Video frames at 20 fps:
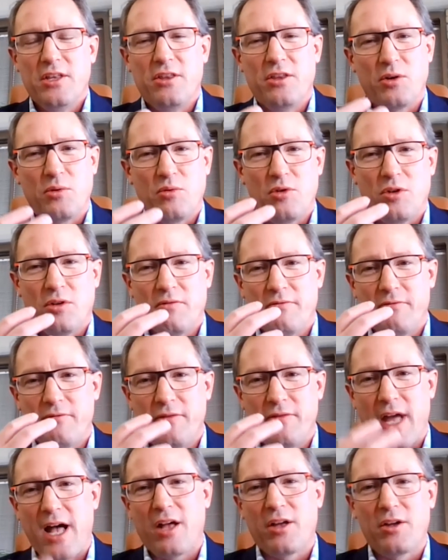that will
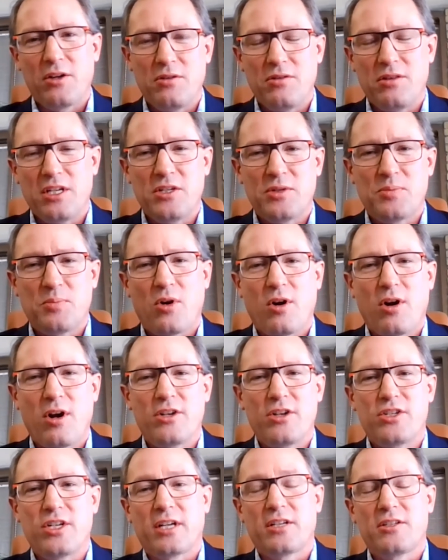value these
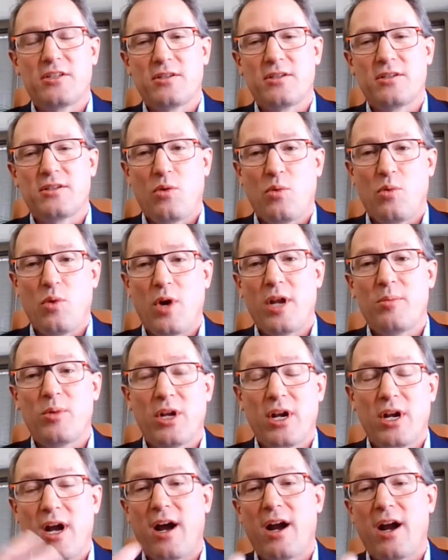projects quite a
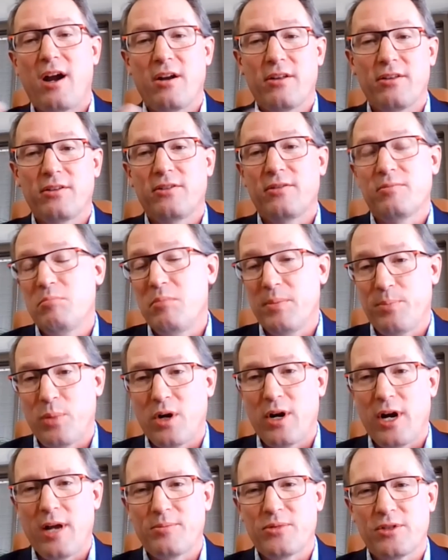bit higher than
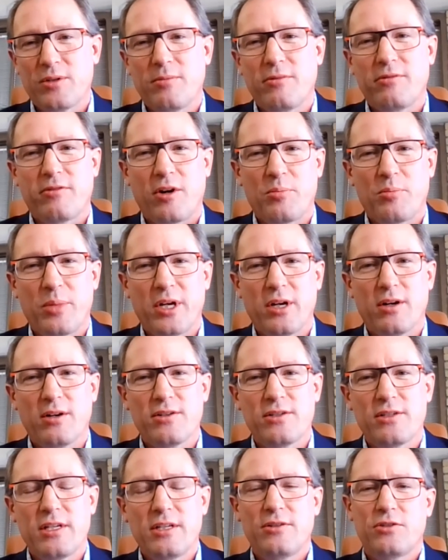perhaps some of our
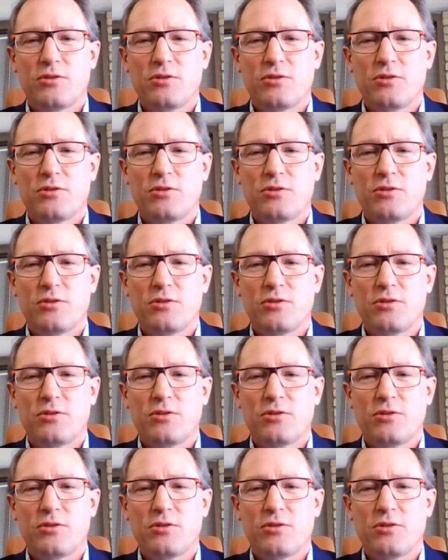peers.